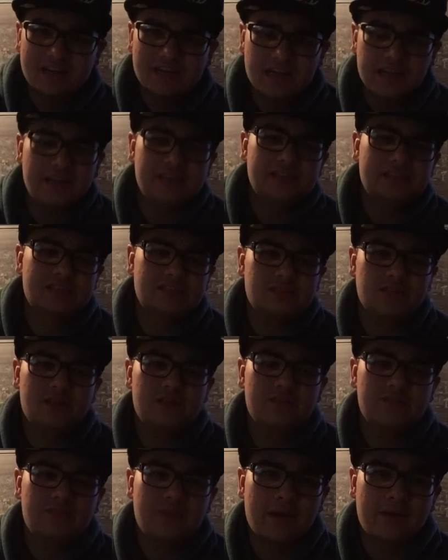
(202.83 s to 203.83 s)
Yeti
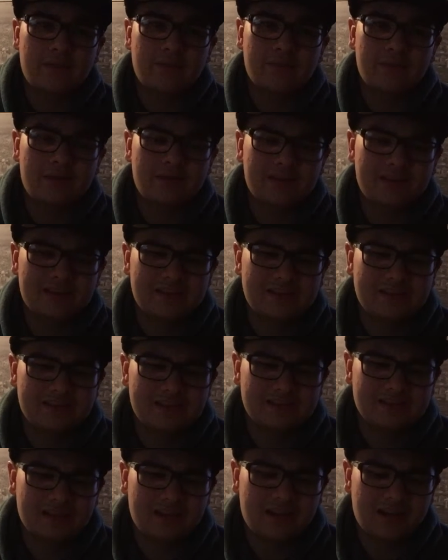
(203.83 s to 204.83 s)
stuff rather than like
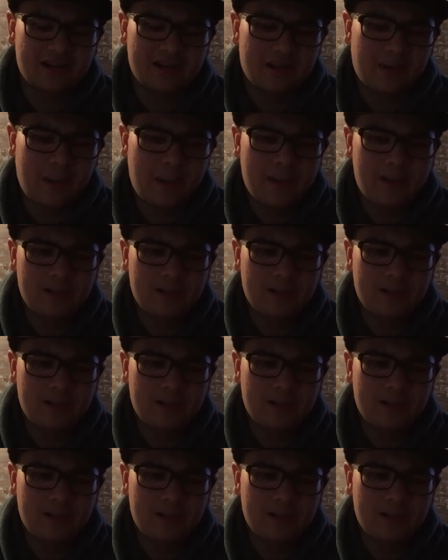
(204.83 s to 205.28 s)
these I